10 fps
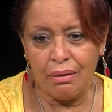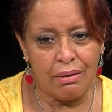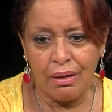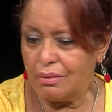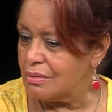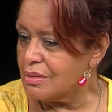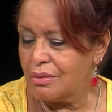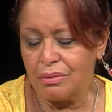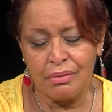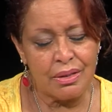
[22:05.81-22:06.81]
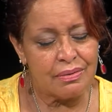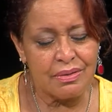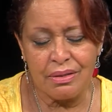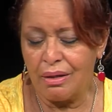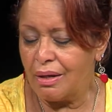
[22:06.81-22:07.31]
I can tell you,
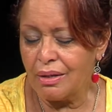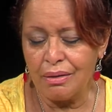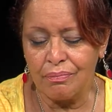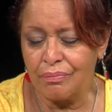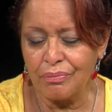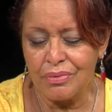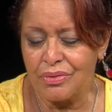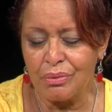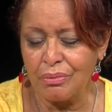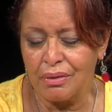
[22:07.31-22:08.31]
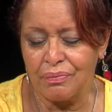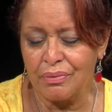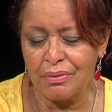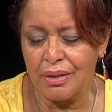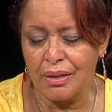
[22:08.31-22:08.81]
Nancy, I am so
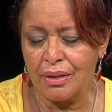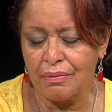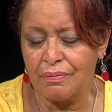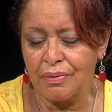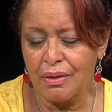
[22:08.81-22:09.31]
grateful that I have